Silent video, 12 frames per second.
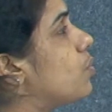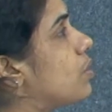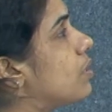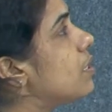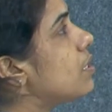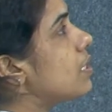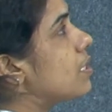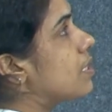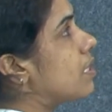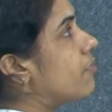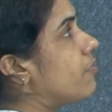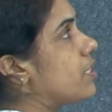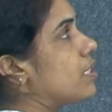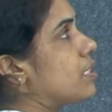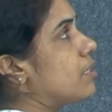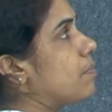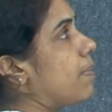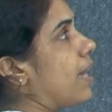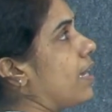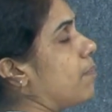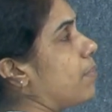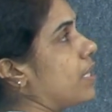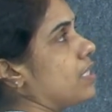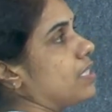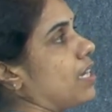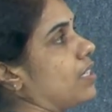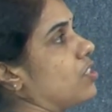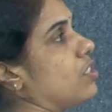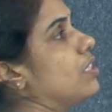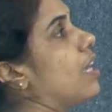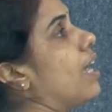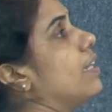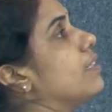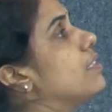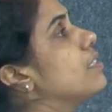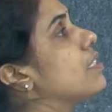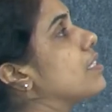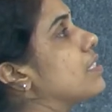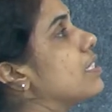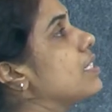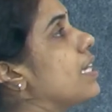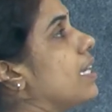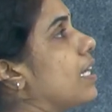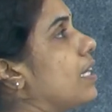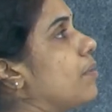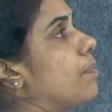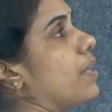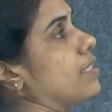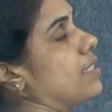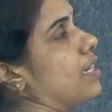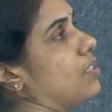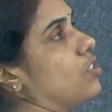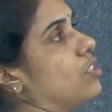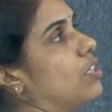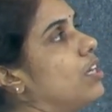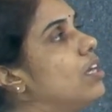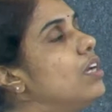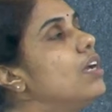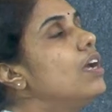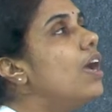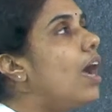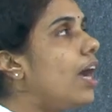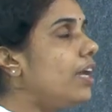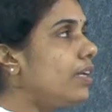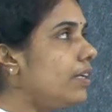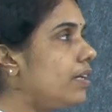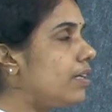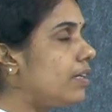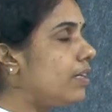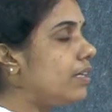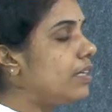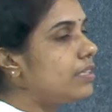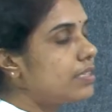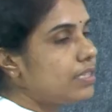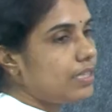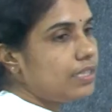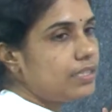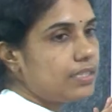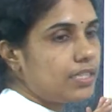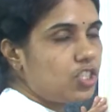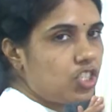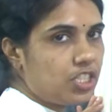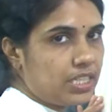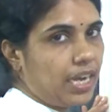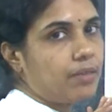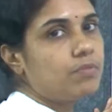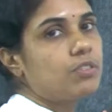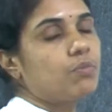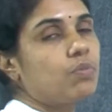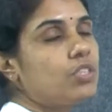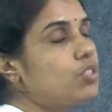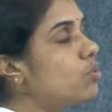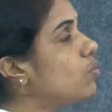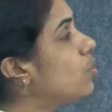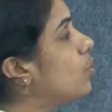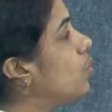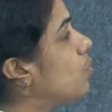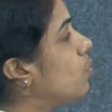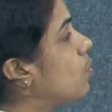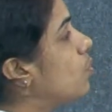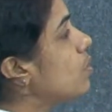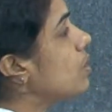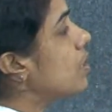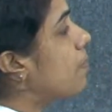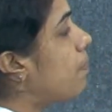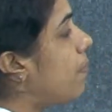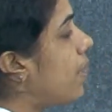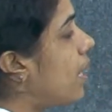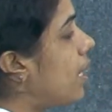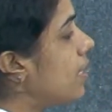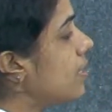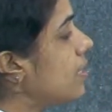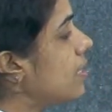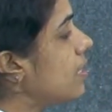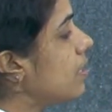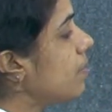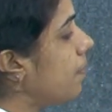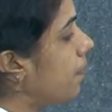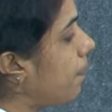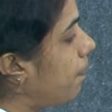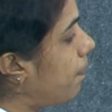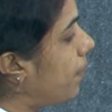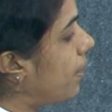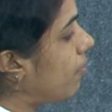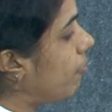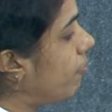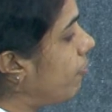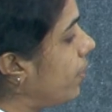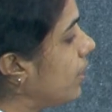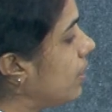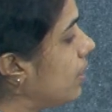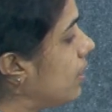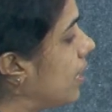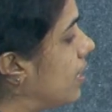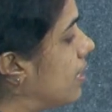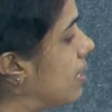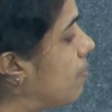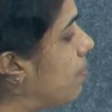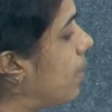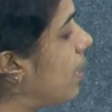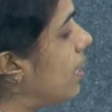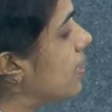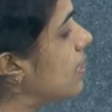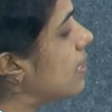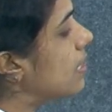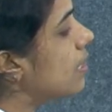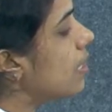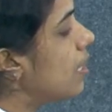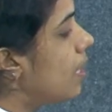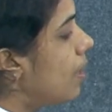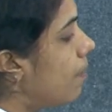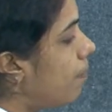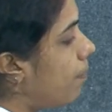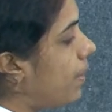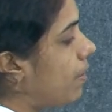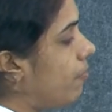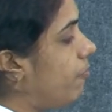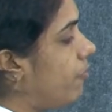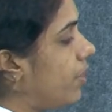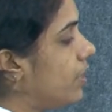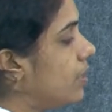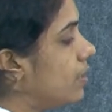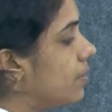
this is the first past action and this is the second past action. And in such times, we should use the past perfect tense, past perfect